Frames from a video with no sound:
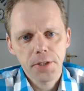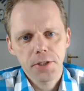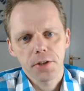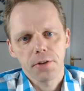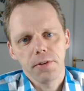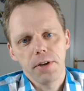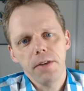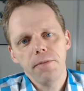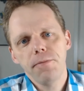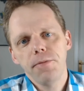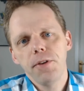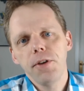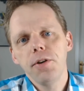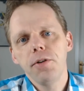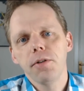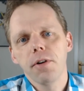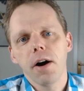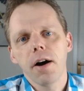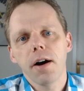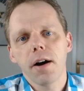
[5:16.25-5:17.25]
So if
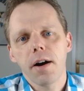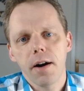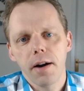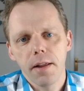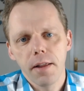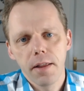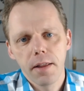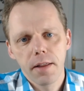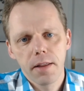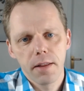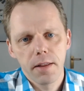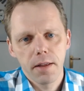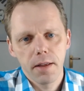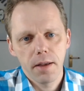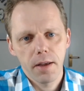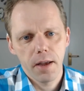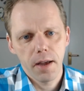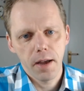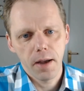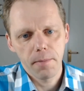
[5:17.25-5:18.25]
you are
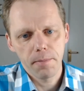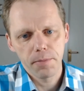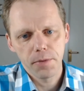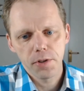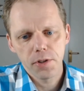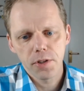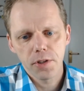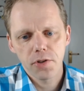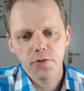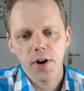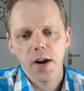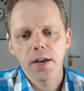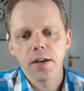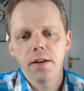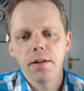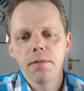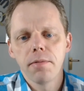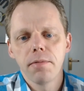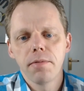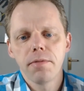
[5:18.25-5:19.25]
trying
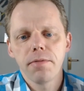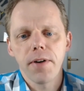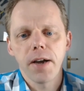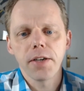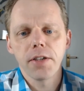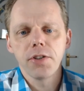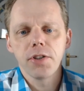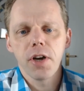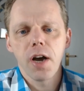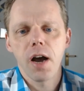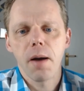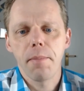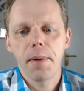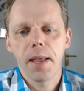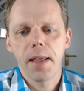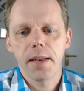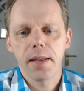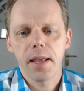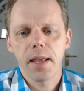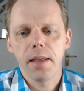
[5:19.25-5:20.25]
to find a job
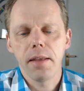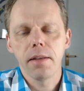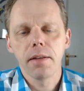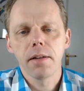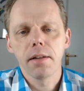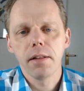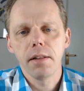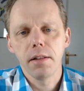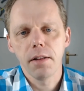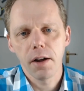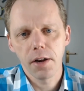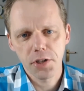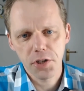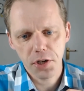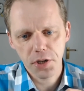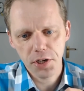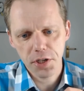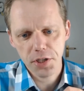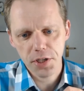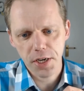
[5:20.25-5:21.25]
at a large
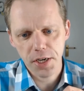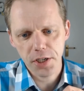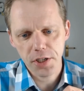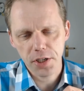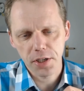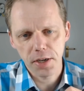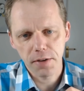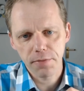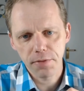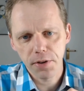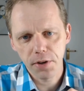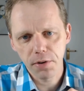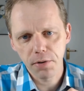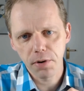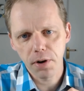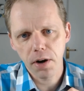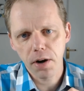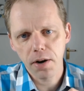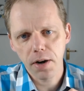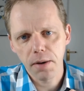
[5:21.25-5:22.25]
organization, if
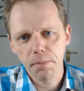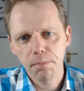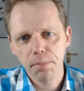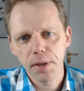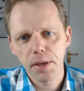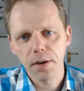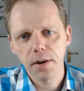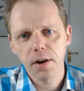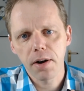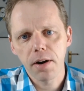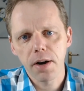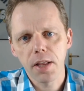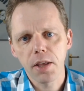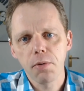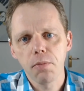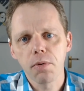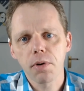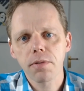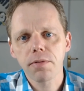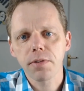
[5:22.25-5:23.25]
you are in PR and
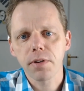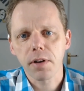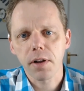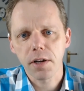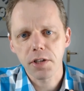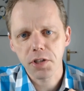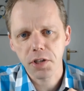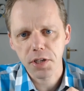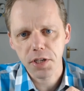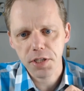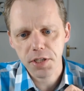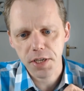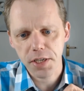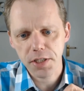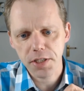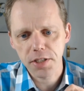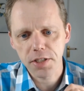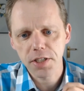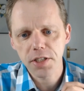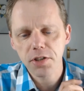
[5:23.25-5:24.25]
you work for large
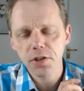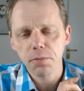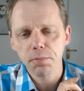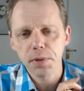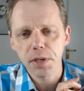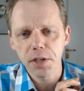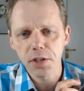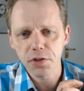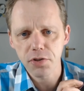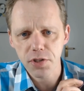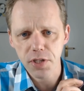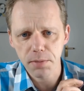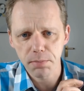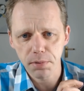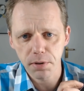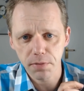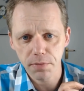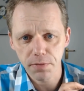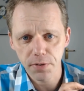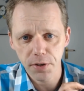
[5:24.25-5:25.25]
organizations, this could be an interesting
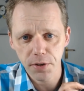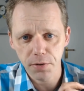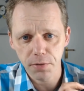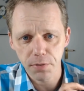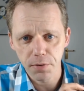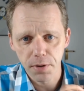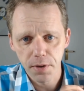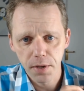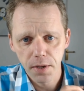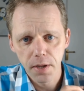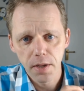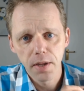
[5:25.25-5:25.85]
book for you.